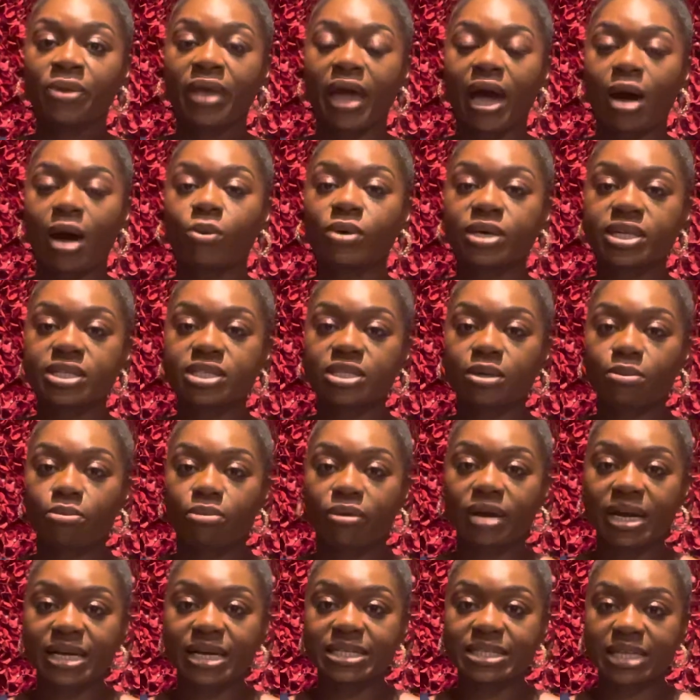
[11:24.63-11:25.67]
I wanted to
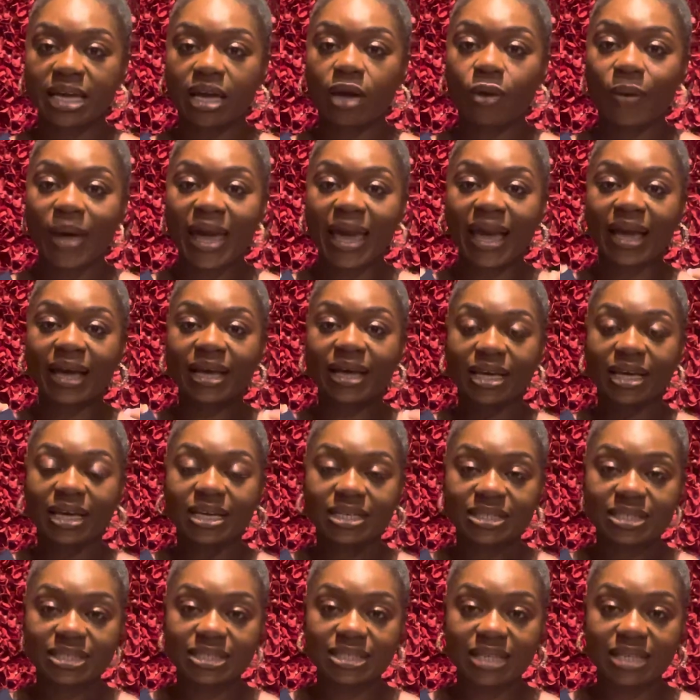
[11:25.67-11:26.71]
break down at
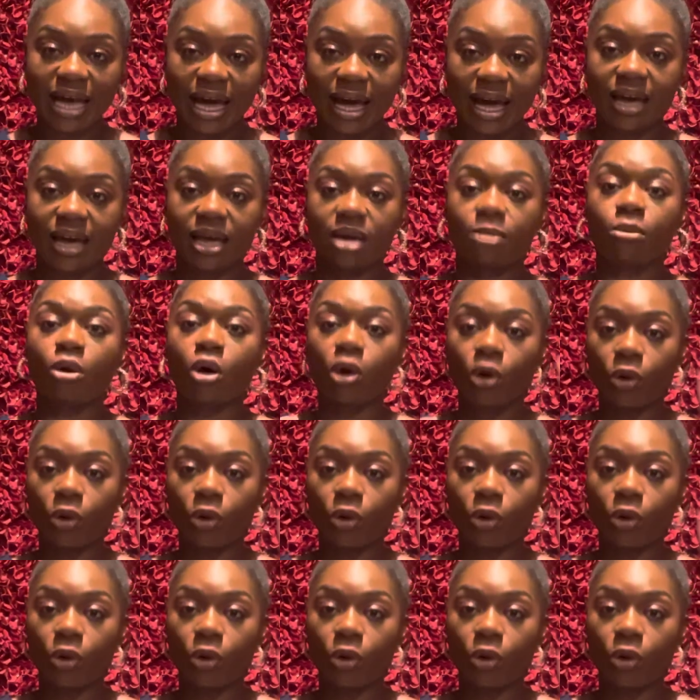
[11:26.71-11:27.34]
each time.